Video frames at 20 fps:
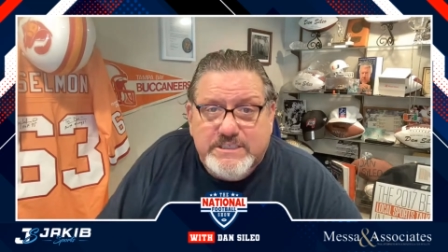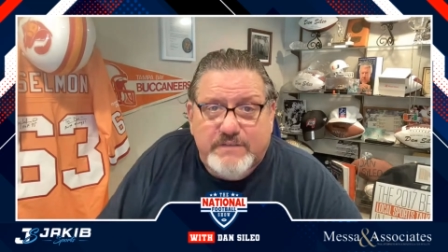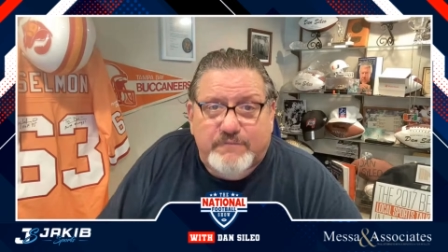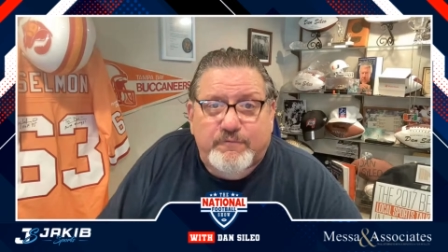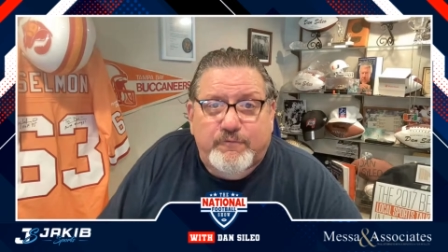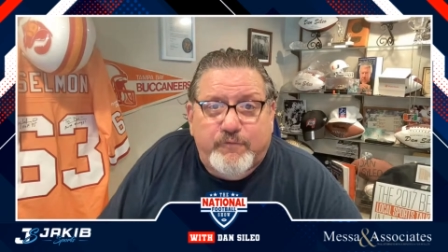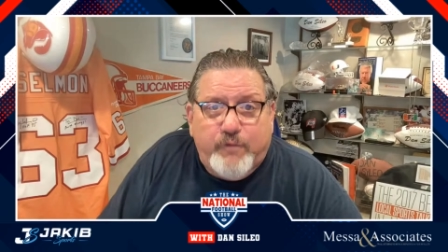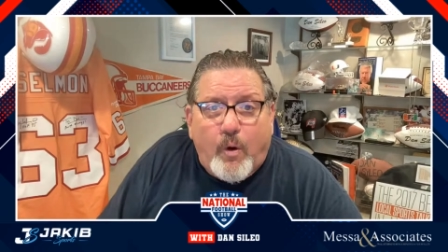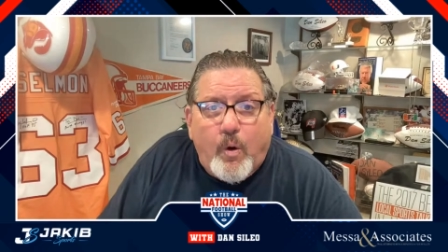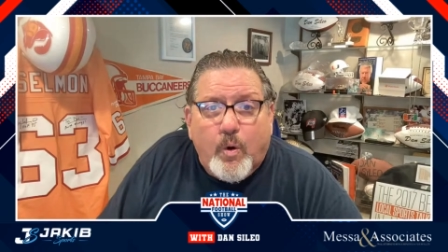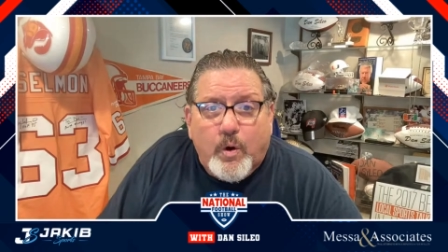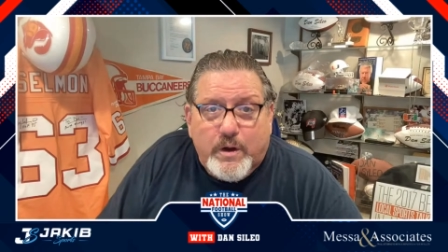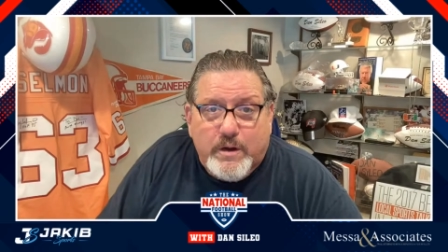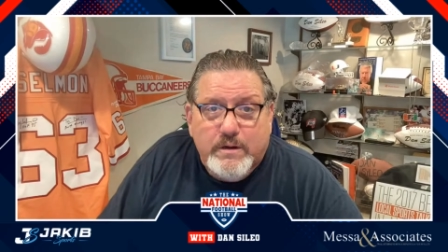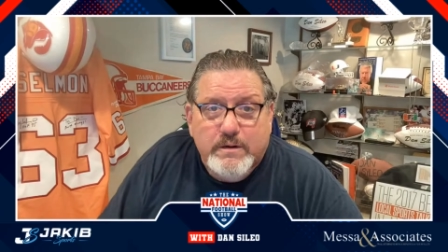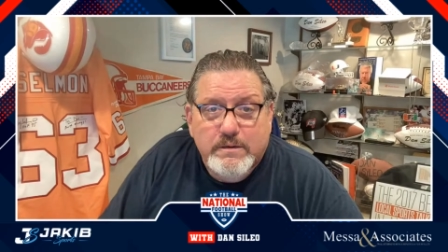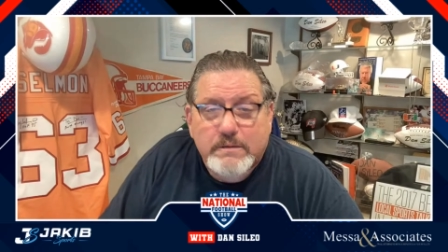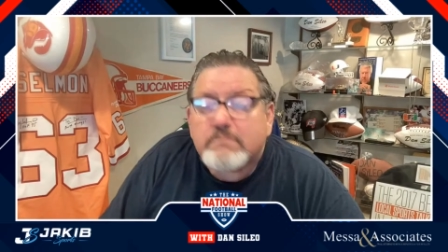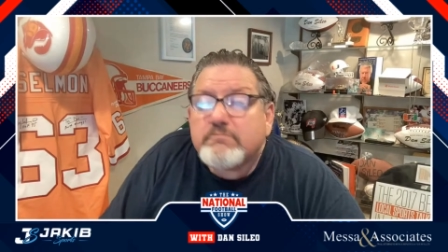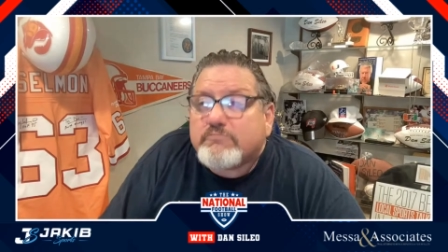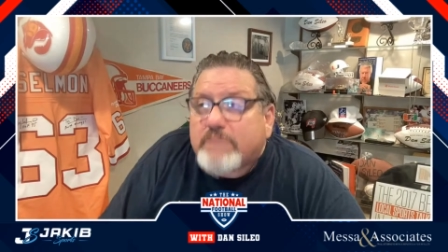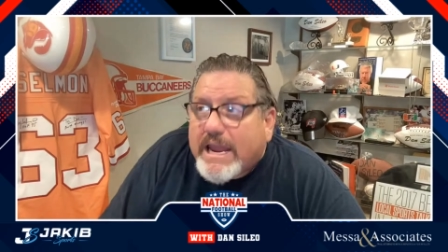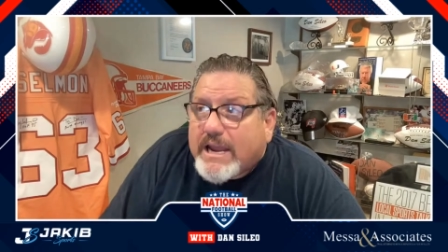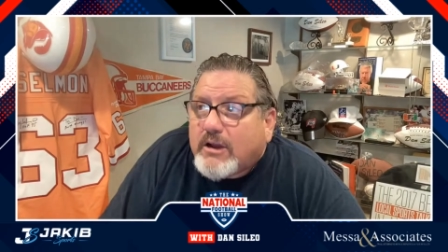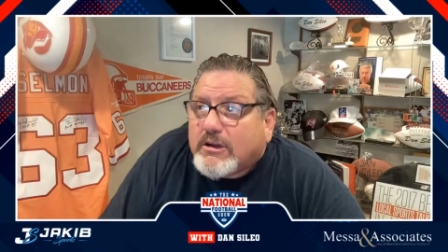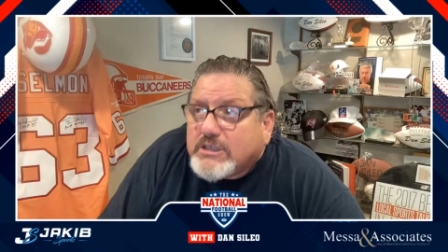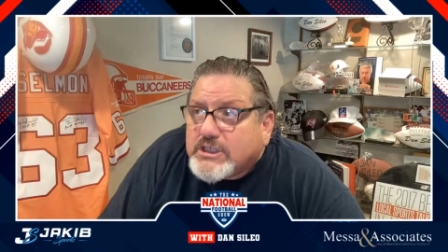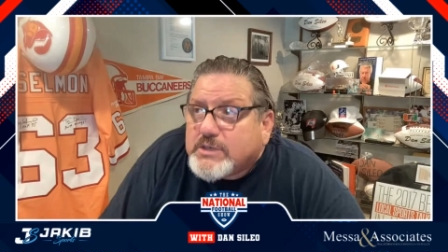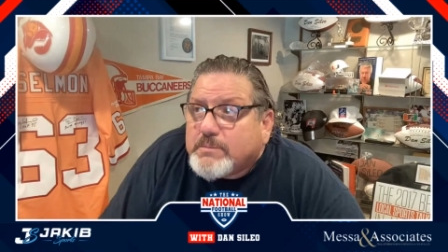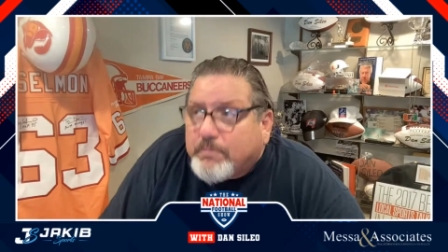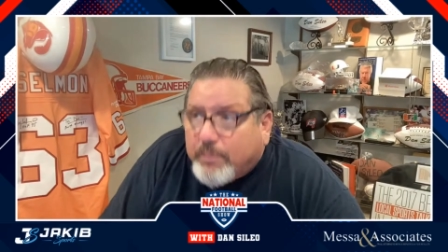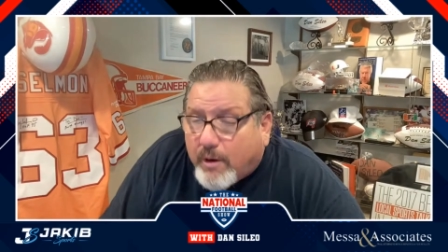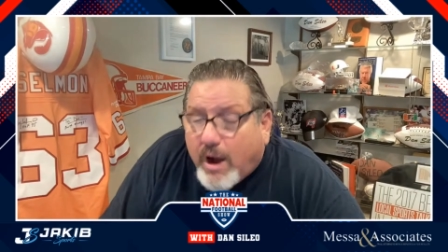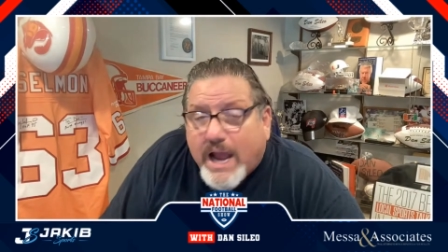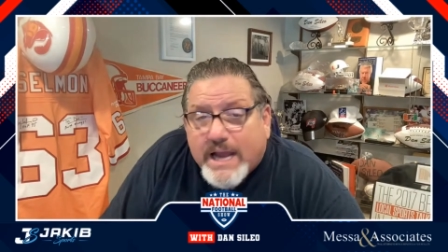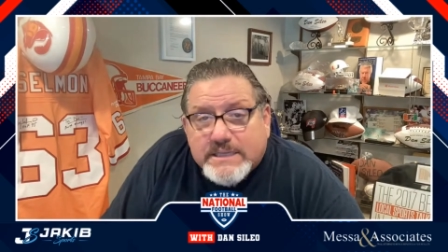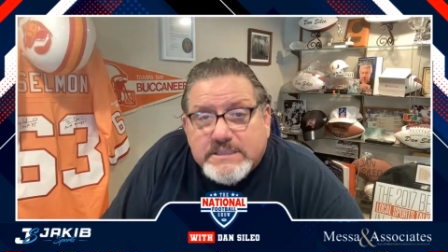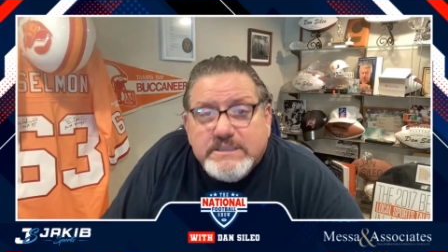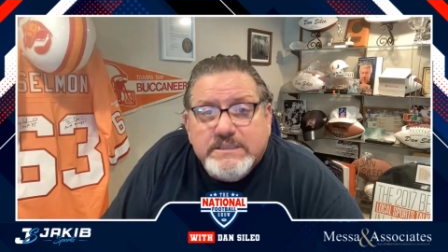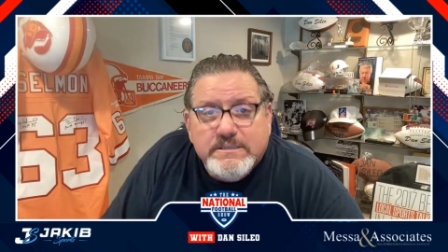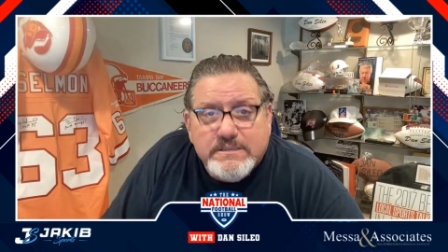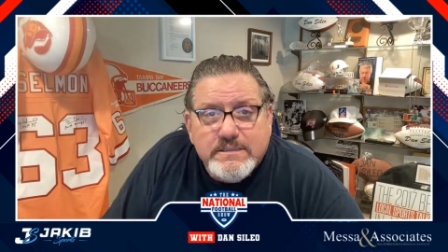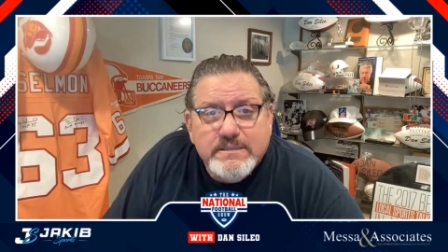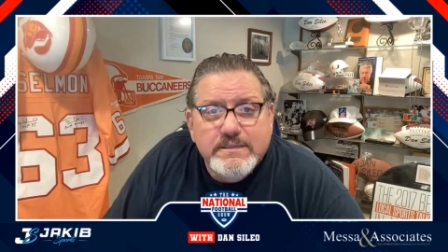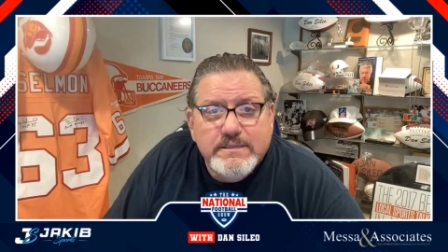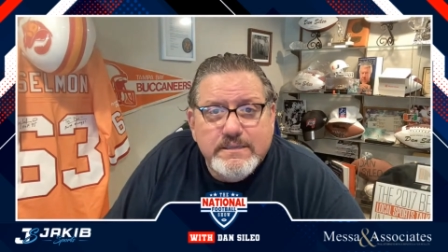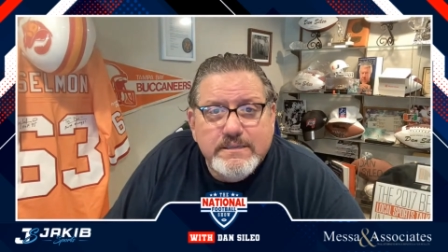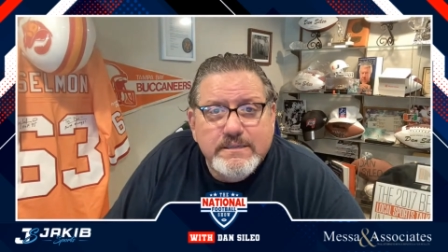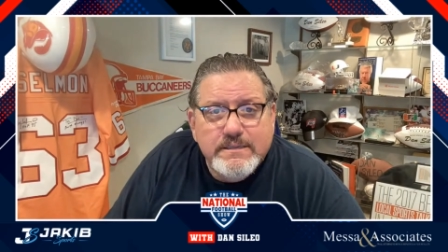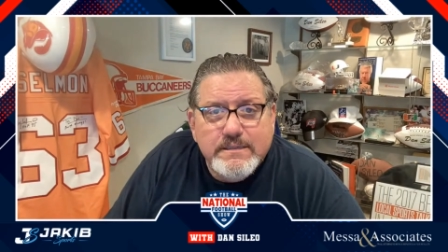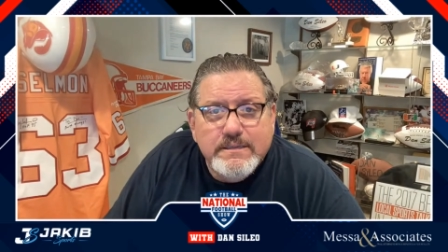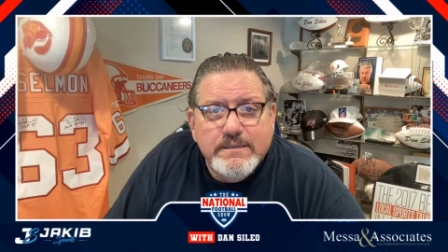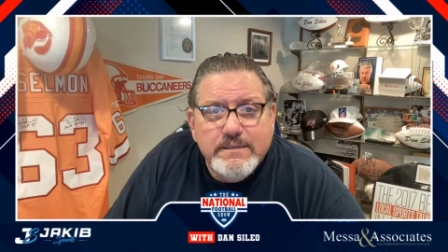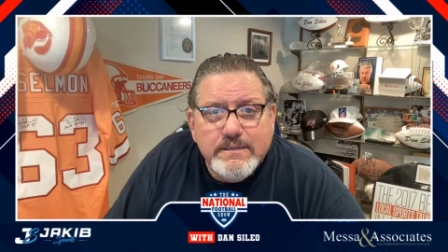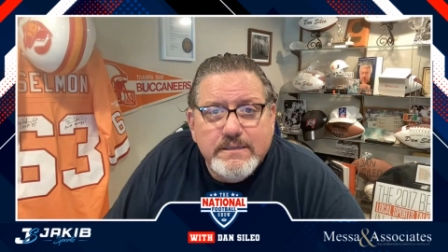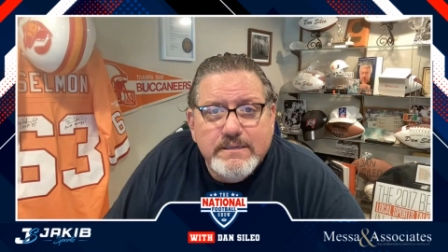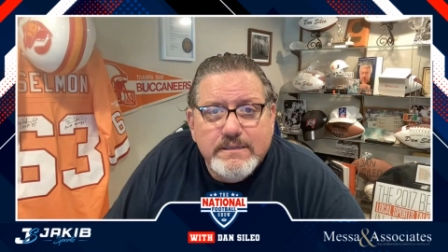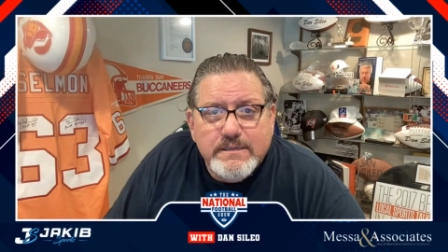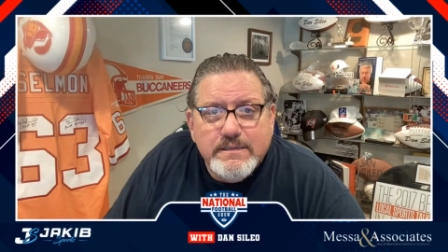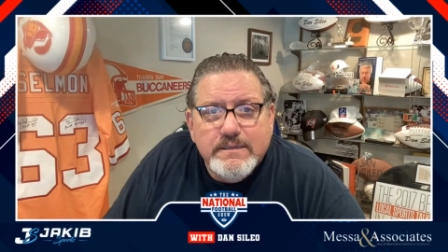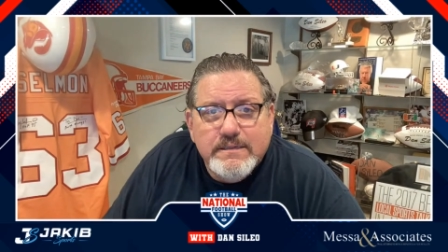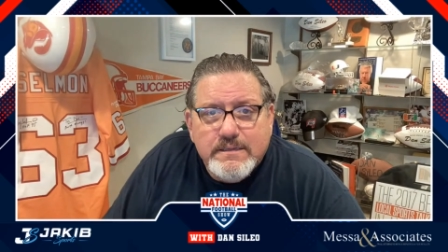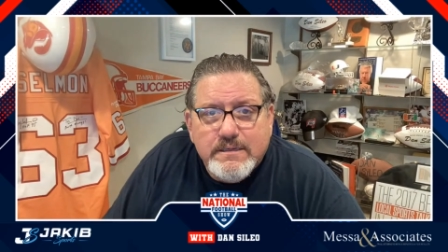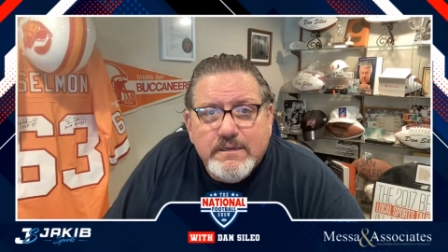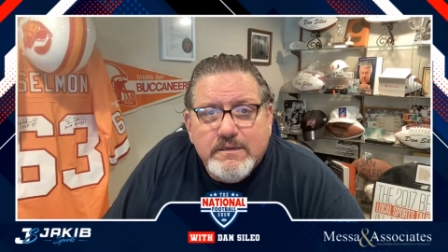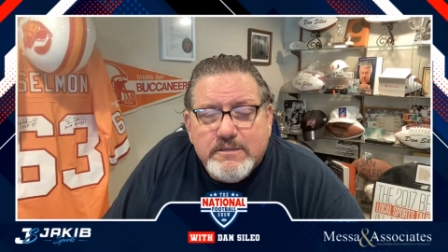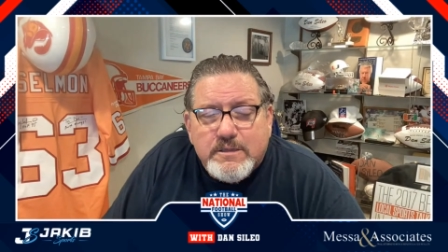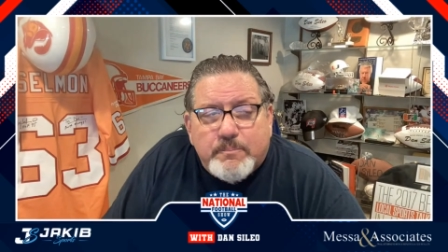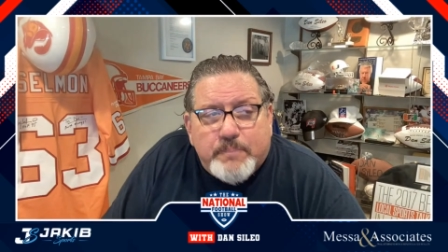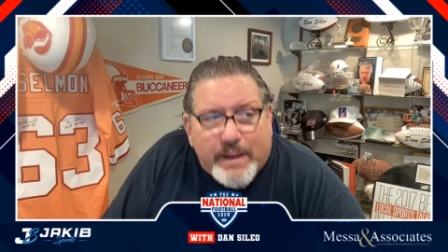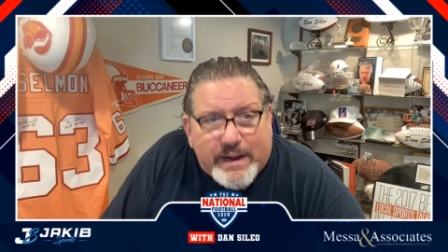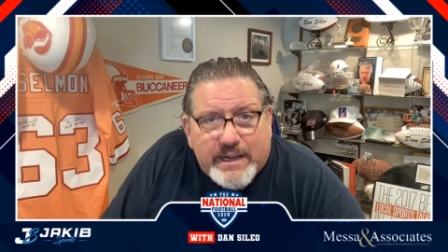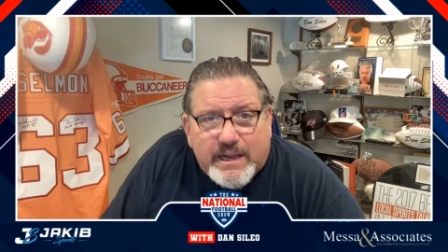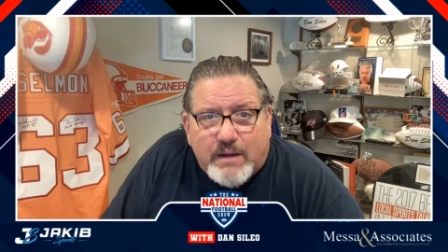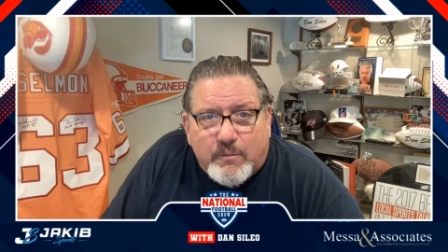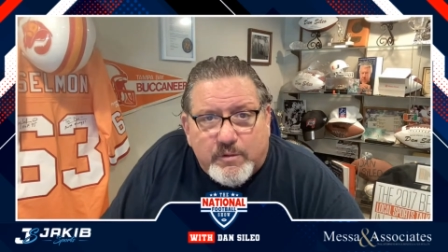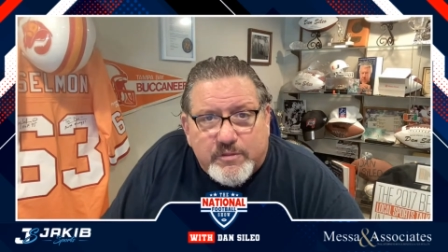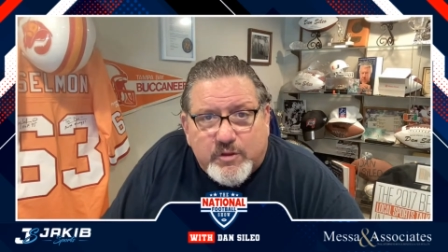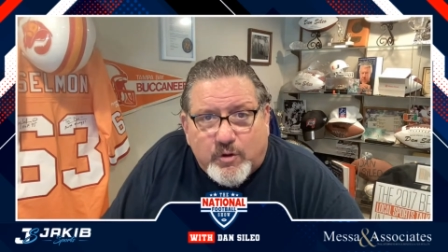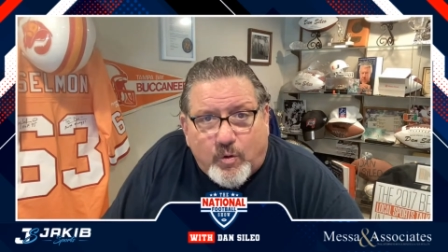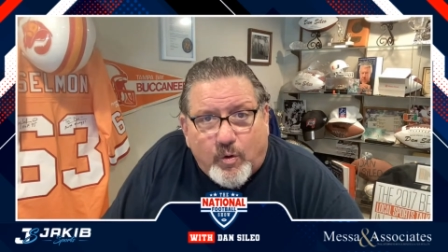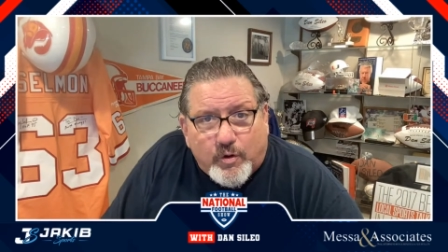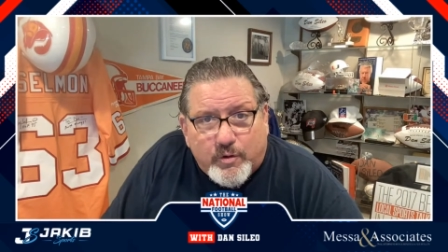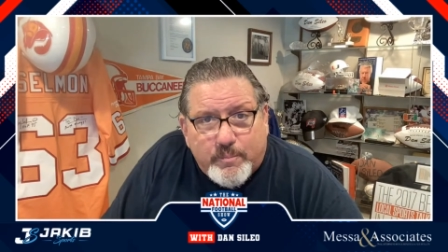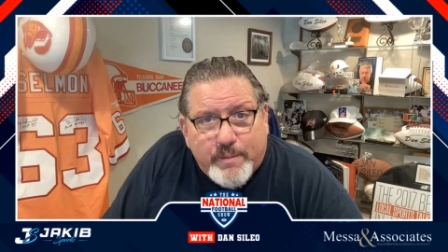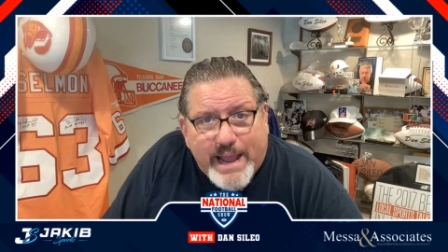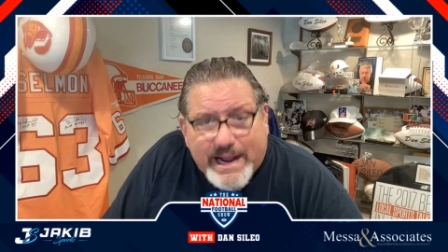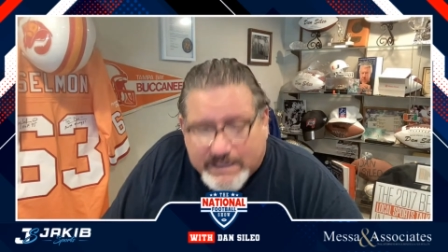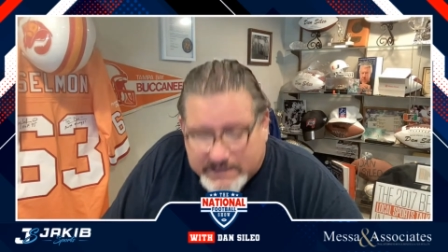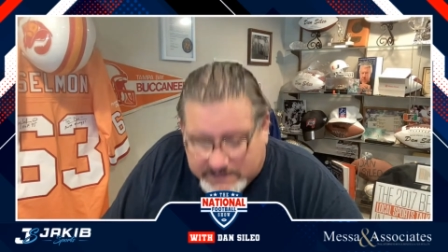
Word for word: at four. They could surprise, depending on what the quarterback